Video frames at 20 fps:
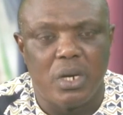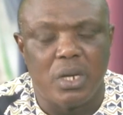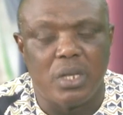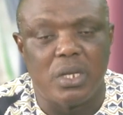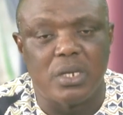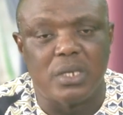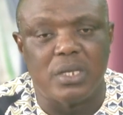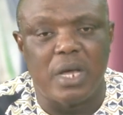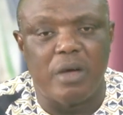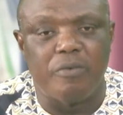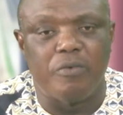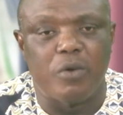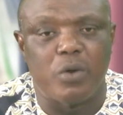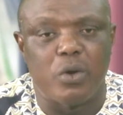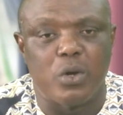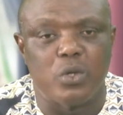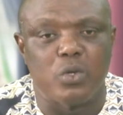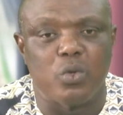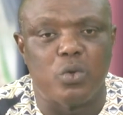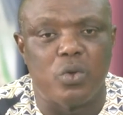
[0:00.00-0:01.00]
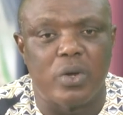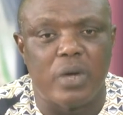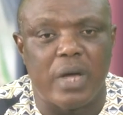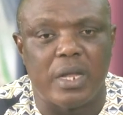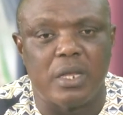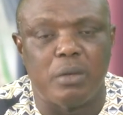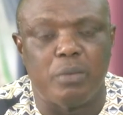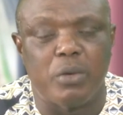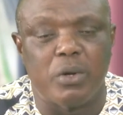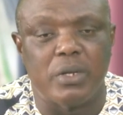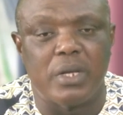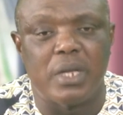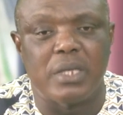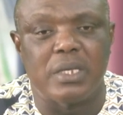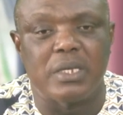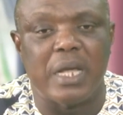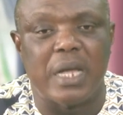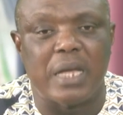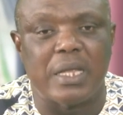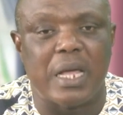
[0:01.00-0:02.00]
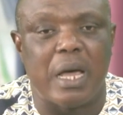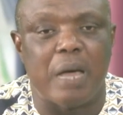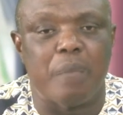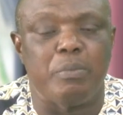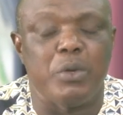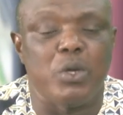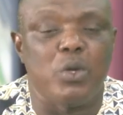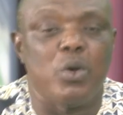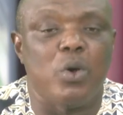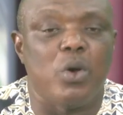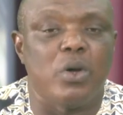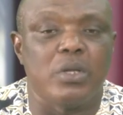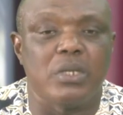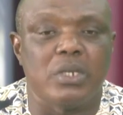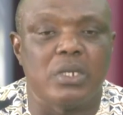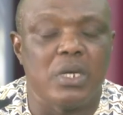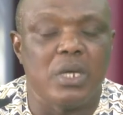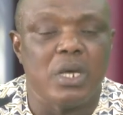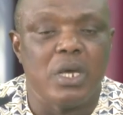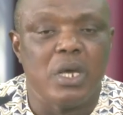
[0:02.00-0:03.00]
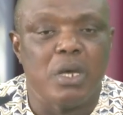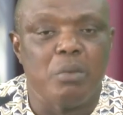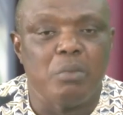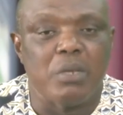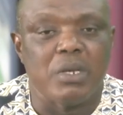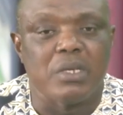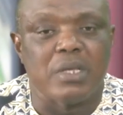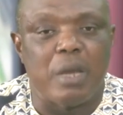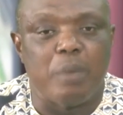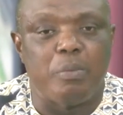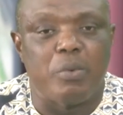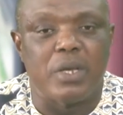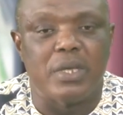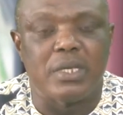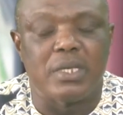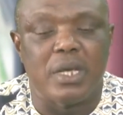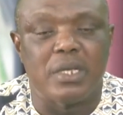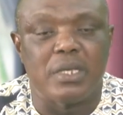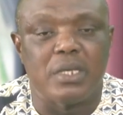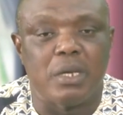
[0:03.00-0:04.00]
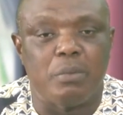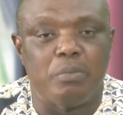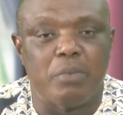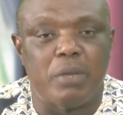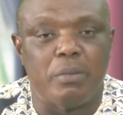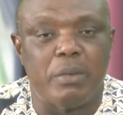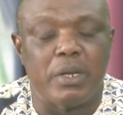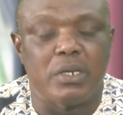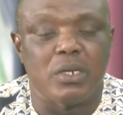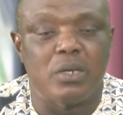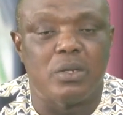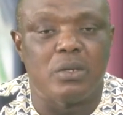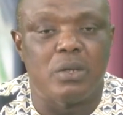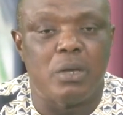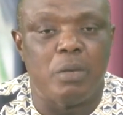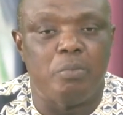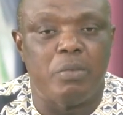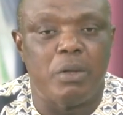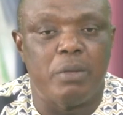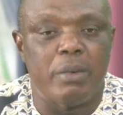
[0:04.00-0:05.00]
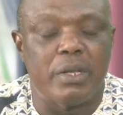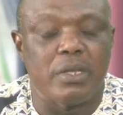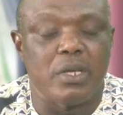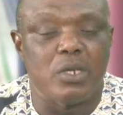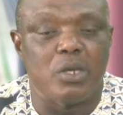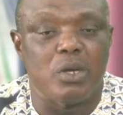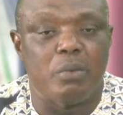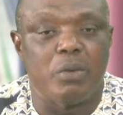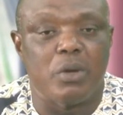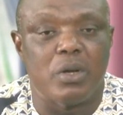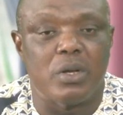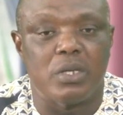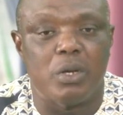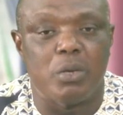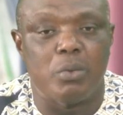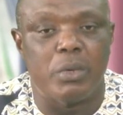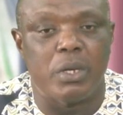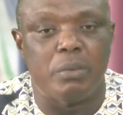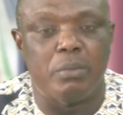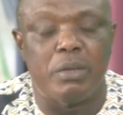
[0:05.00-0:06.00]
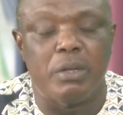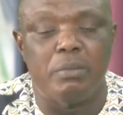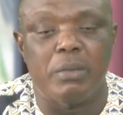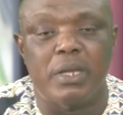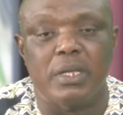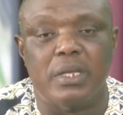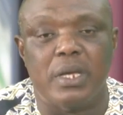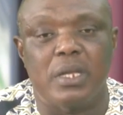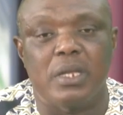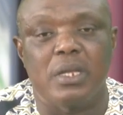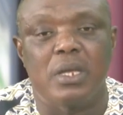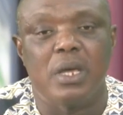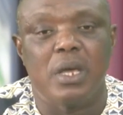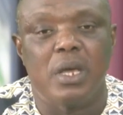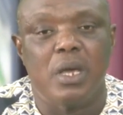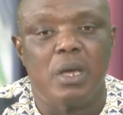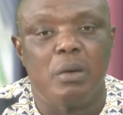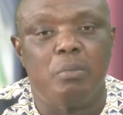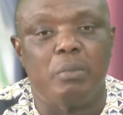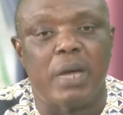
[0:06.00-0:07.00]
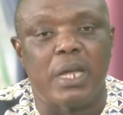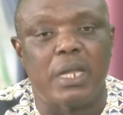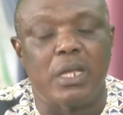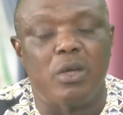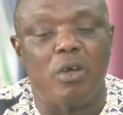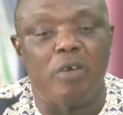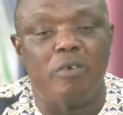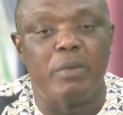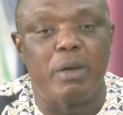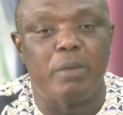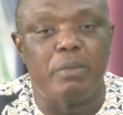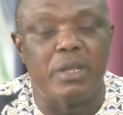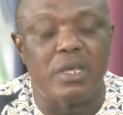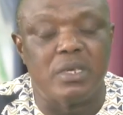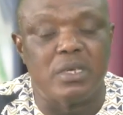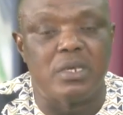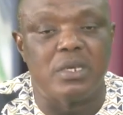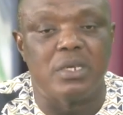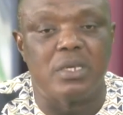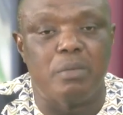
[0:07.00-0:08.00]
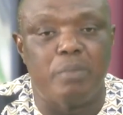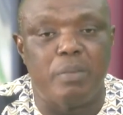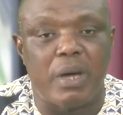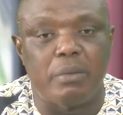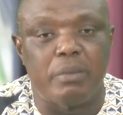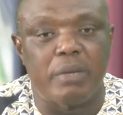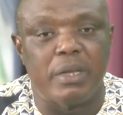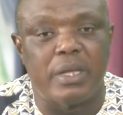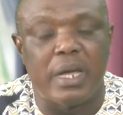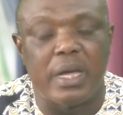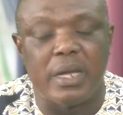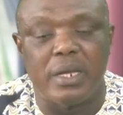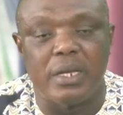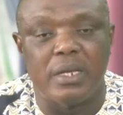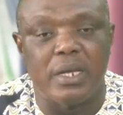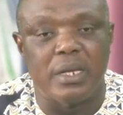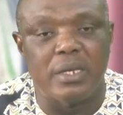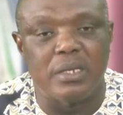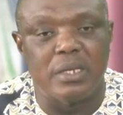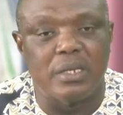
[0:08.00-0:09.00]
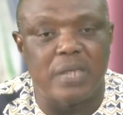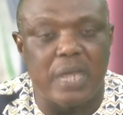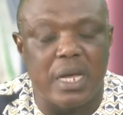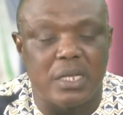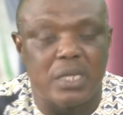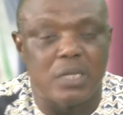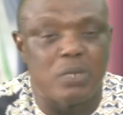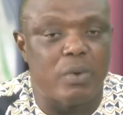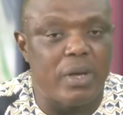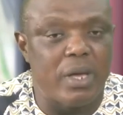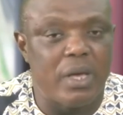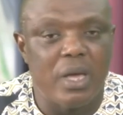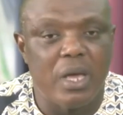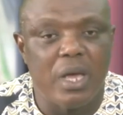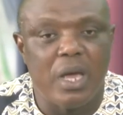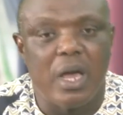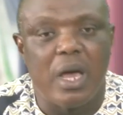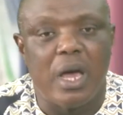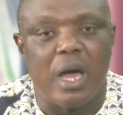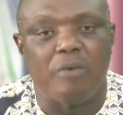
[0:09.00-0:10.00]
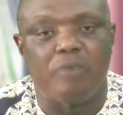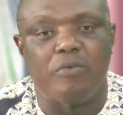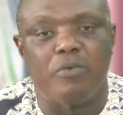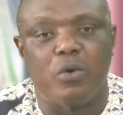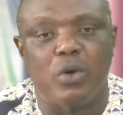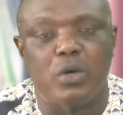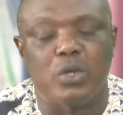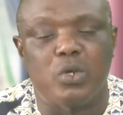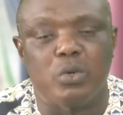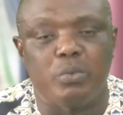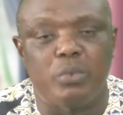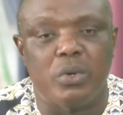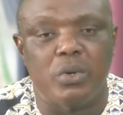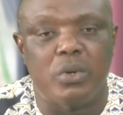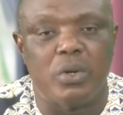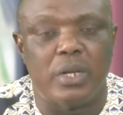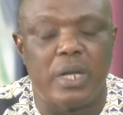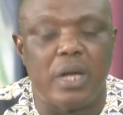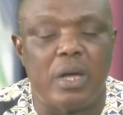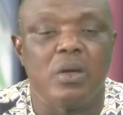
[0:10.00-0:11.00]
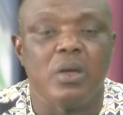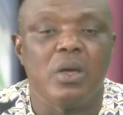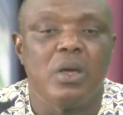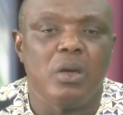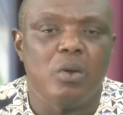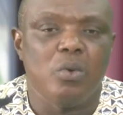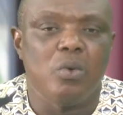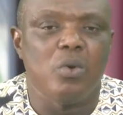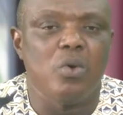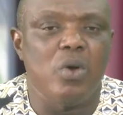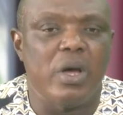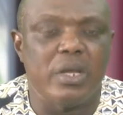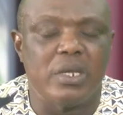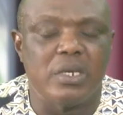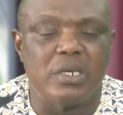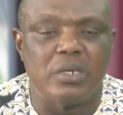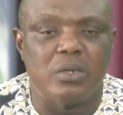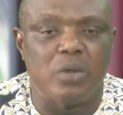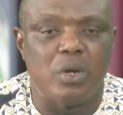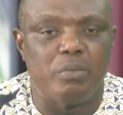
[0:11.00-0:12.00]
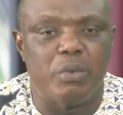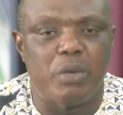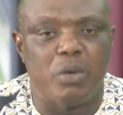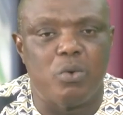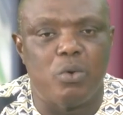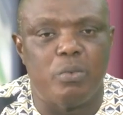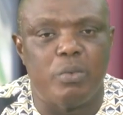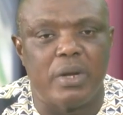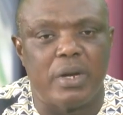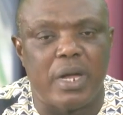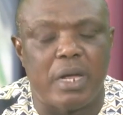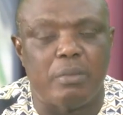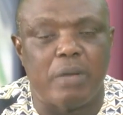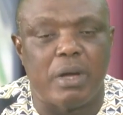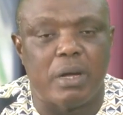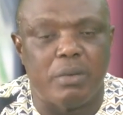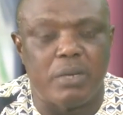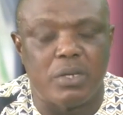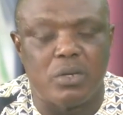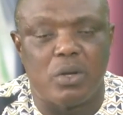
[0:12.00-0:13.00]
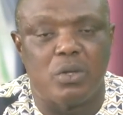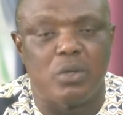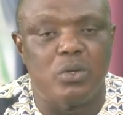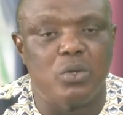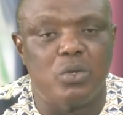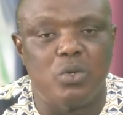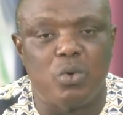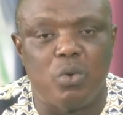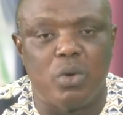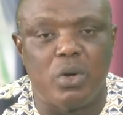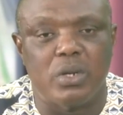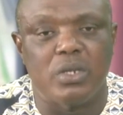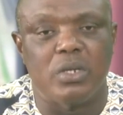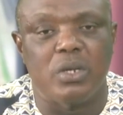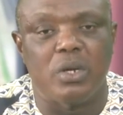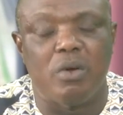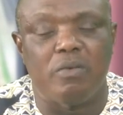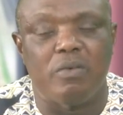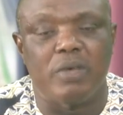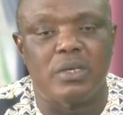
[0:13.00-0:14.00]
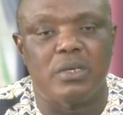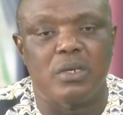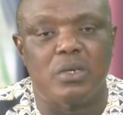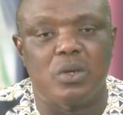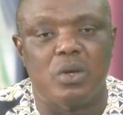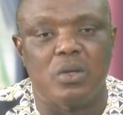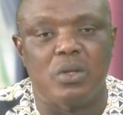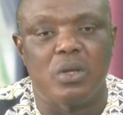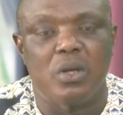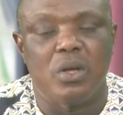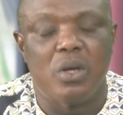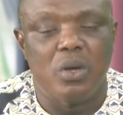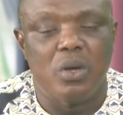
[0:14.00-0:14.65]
It is now for us to look at the budgets that are beyond Mr. President's implementation, because they will be implemented by the government ministries, department, and agencies. that is where our focus should be on. Now, we'll go on a short break. We'll be right back. Please continue to watch the conversation